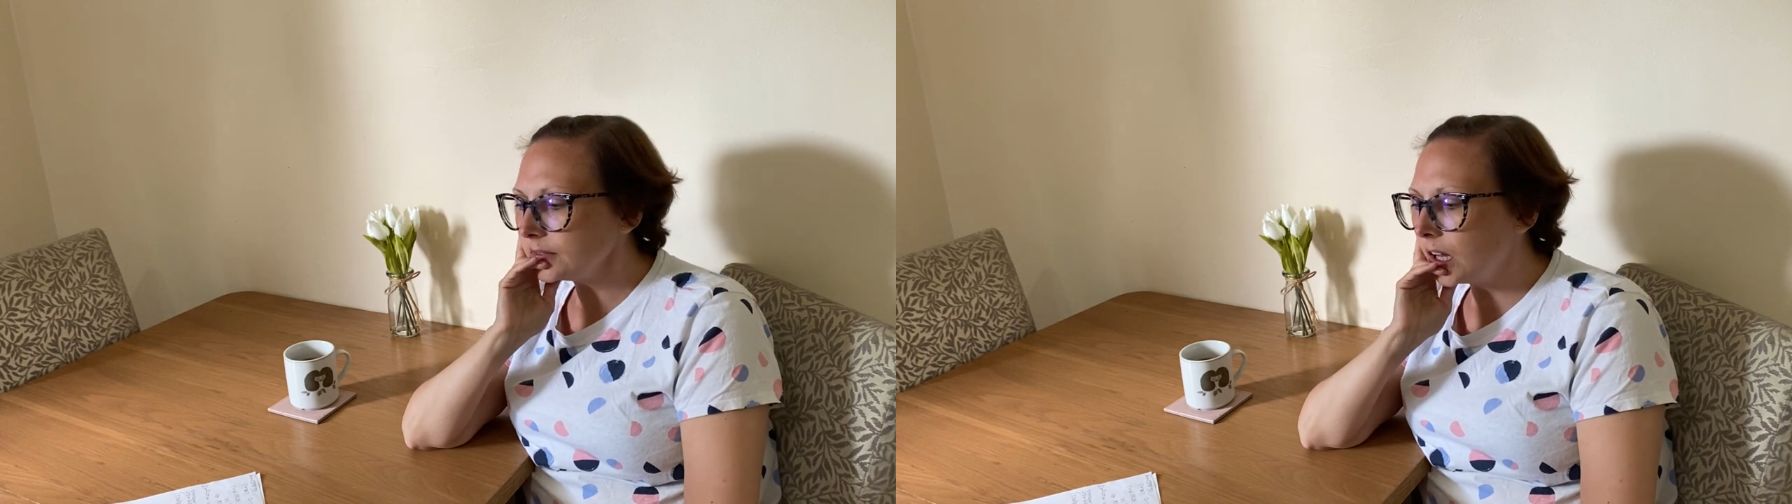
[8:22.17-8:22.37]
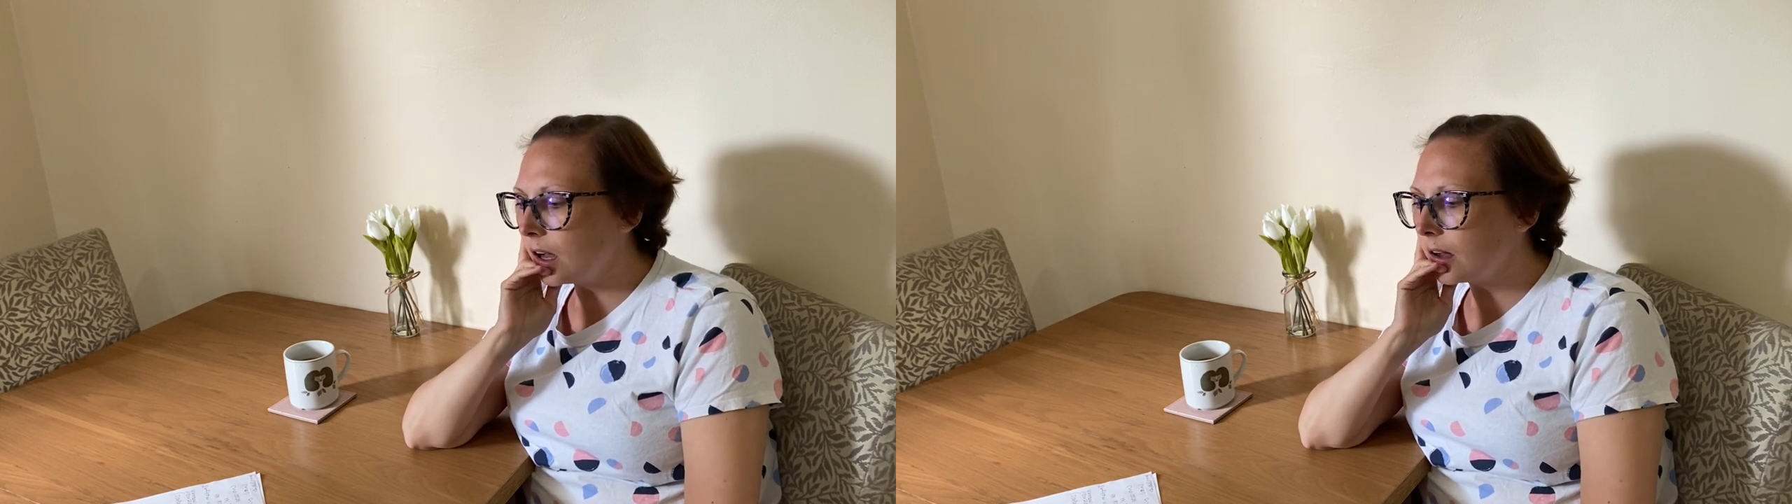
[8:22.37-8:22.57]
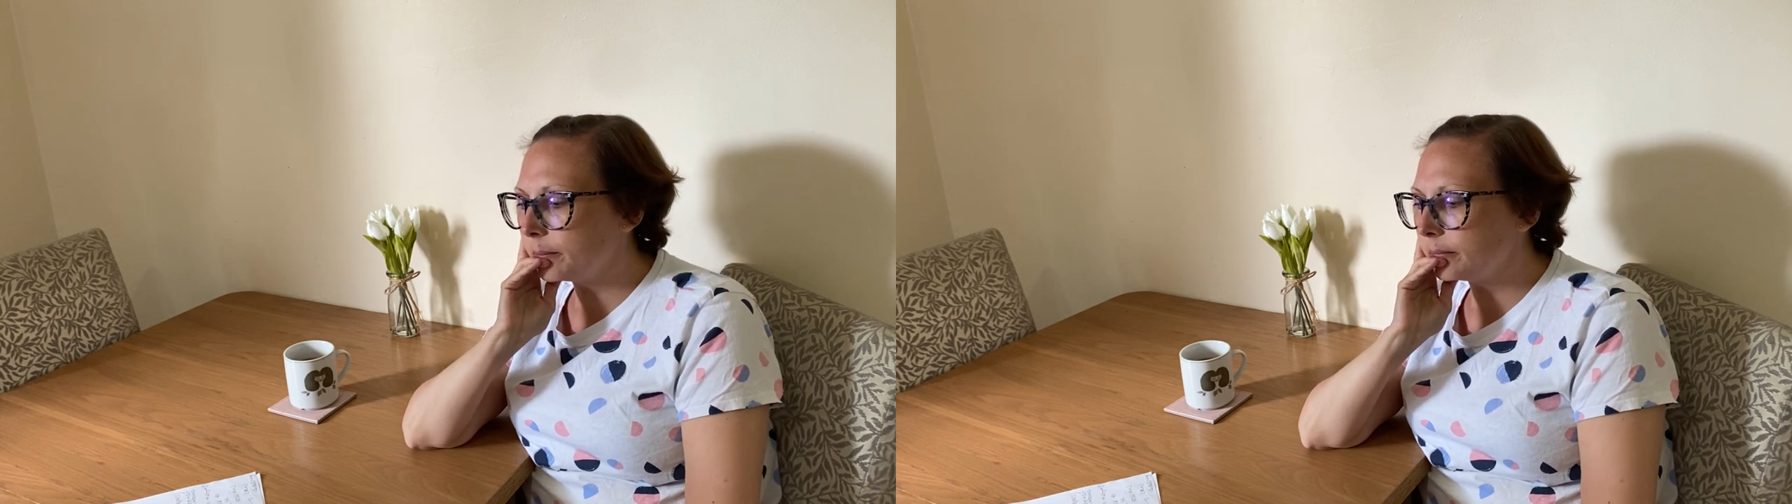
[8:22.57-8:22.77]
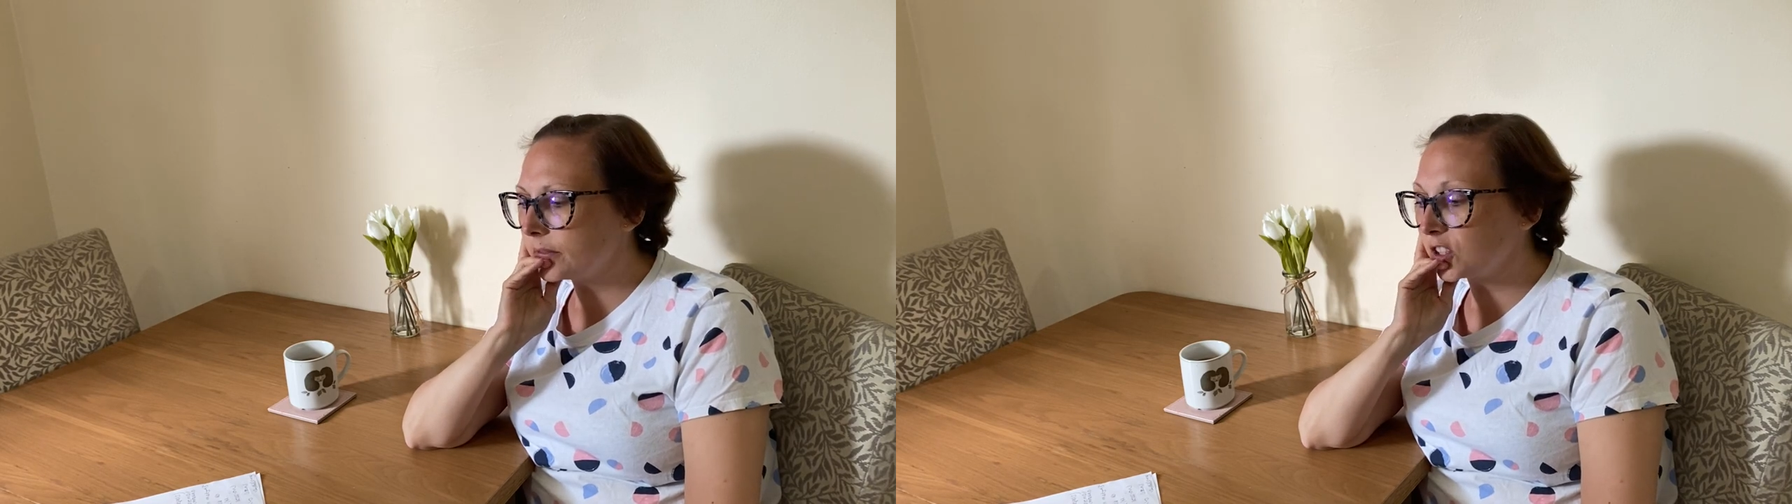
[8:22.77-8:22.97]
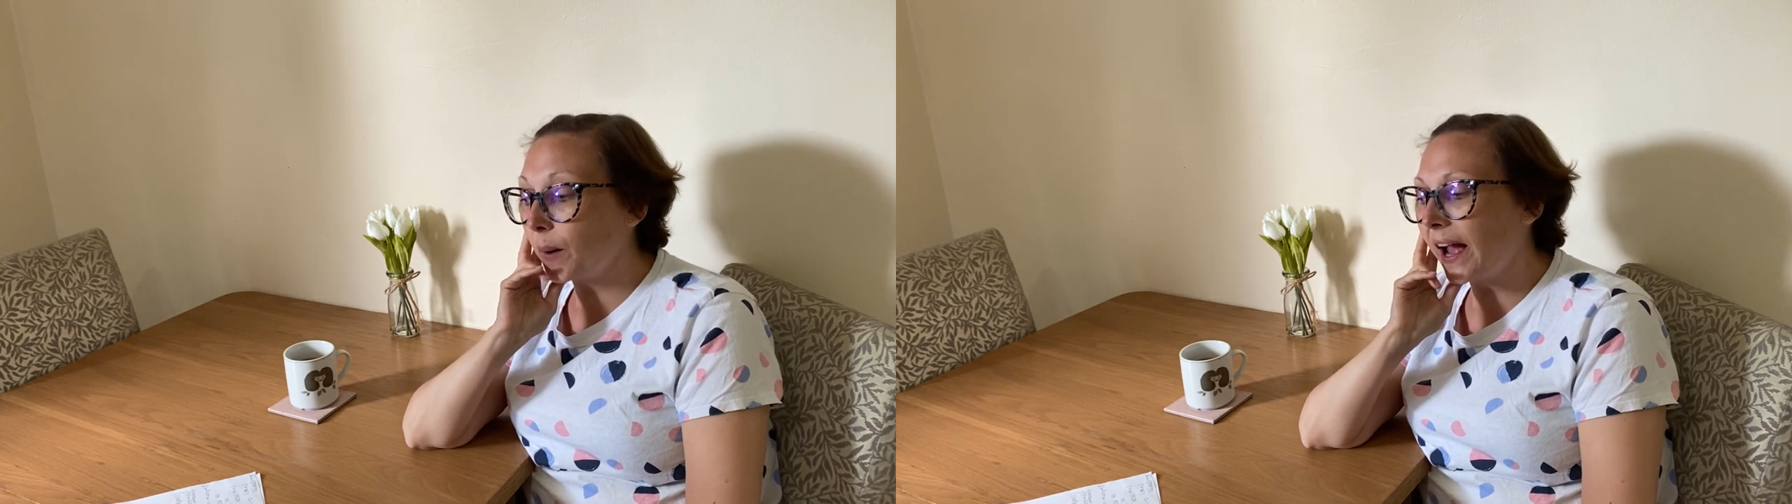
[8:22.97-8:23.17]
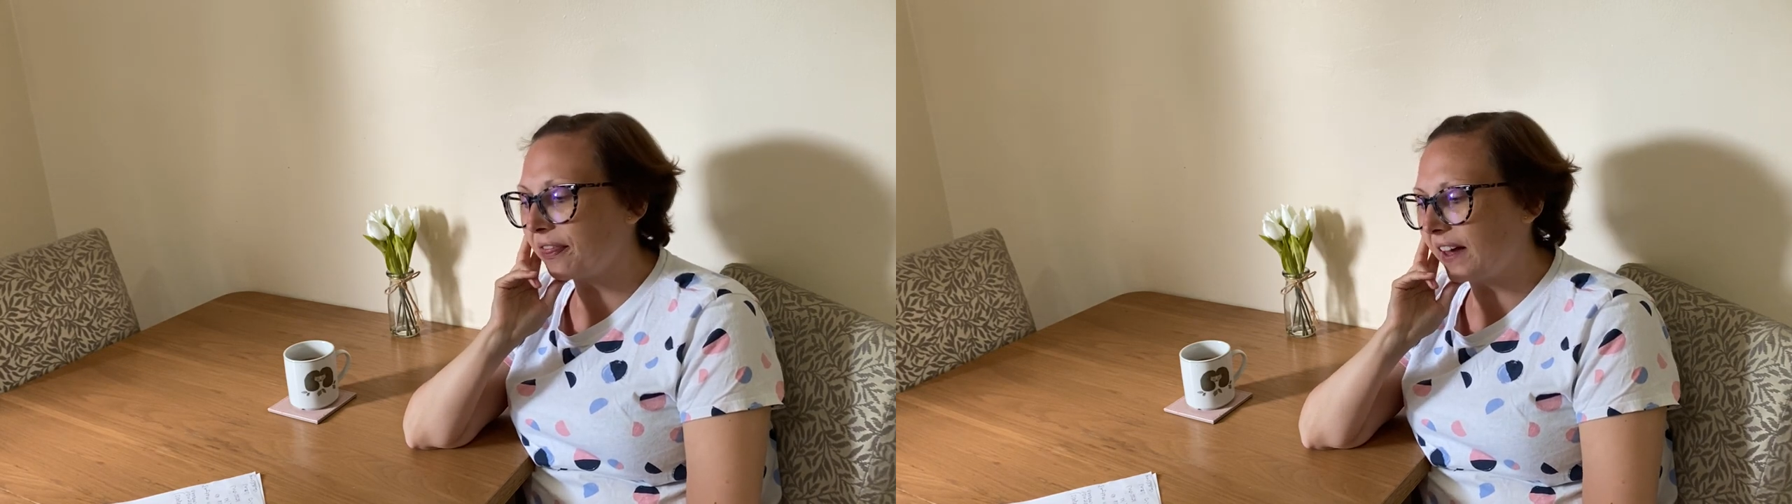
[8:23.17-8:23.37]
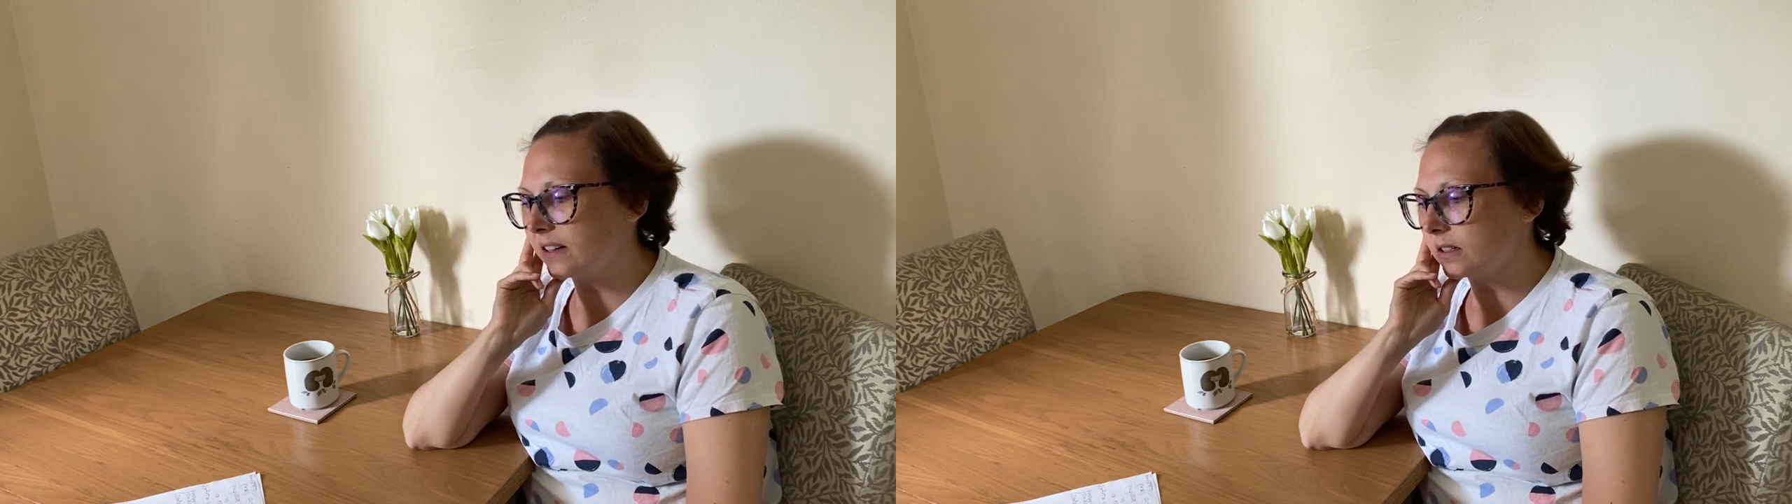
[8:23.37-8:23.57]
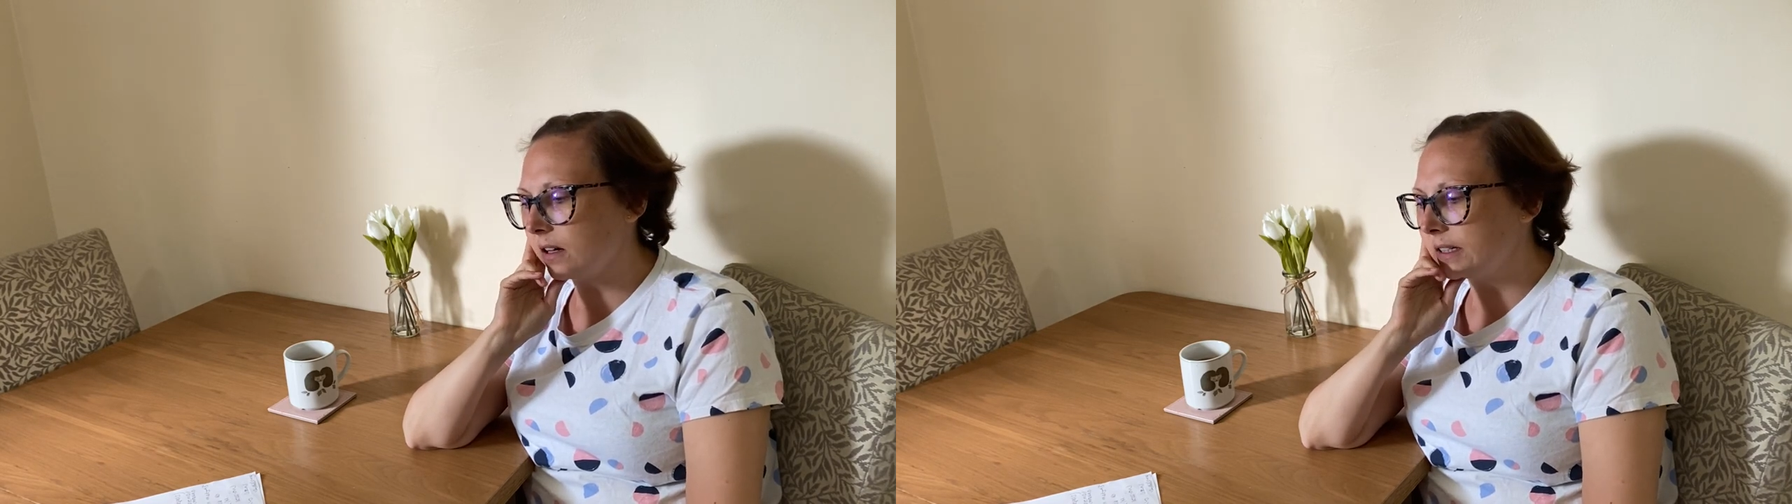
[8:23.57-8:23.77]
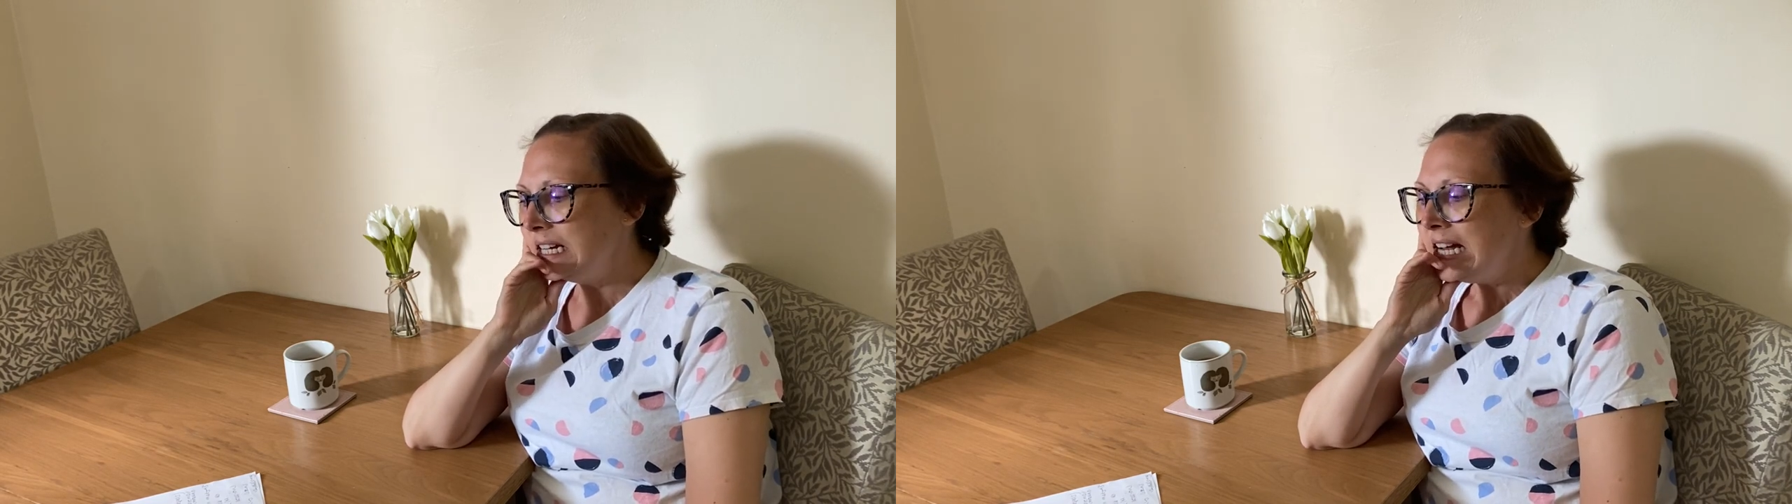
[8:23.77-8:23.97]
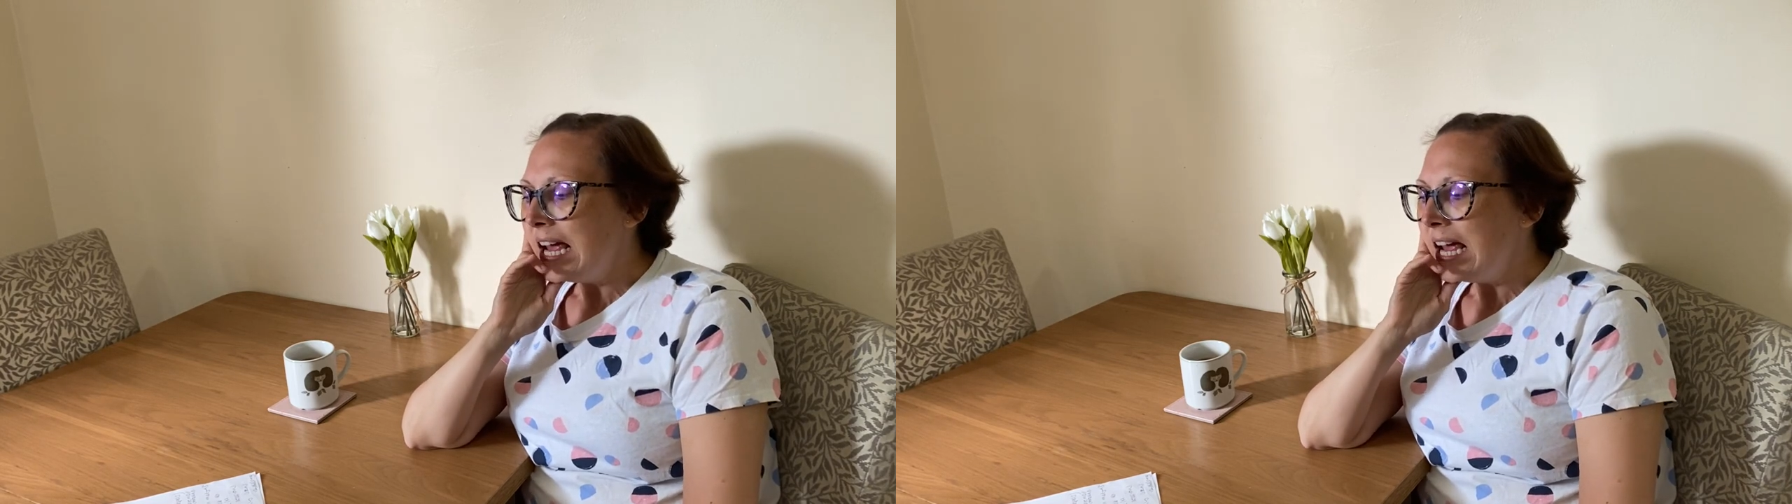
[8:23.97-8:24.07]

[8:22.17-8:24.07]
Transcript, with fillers: Um, so I had that done